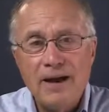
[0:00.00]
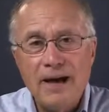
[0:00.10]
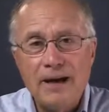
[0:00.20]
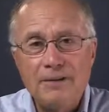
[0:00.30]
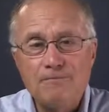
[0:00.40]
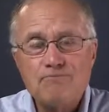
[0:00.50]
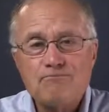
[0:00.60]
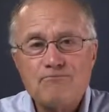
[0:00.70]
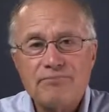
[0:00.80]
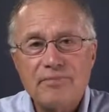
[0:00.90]

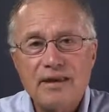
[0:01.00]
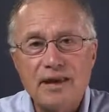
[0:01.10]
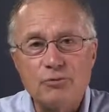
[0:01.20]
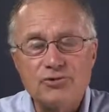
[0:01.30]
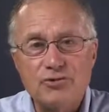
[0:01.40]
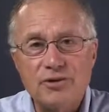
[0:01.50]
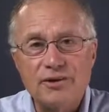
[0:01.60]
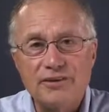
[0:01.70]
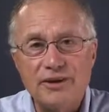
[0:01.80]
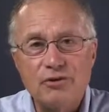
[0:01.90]
It was
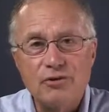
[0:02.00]
during the